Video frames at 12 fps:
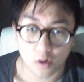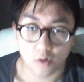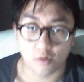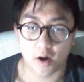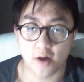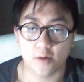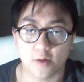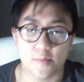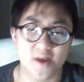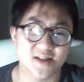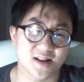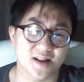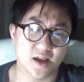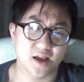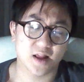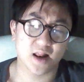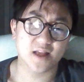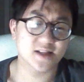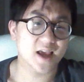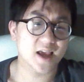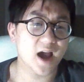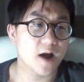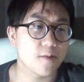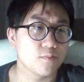Right. Basically, let's say
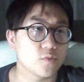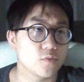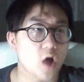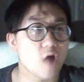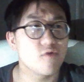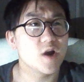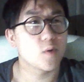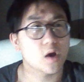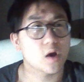I'm I really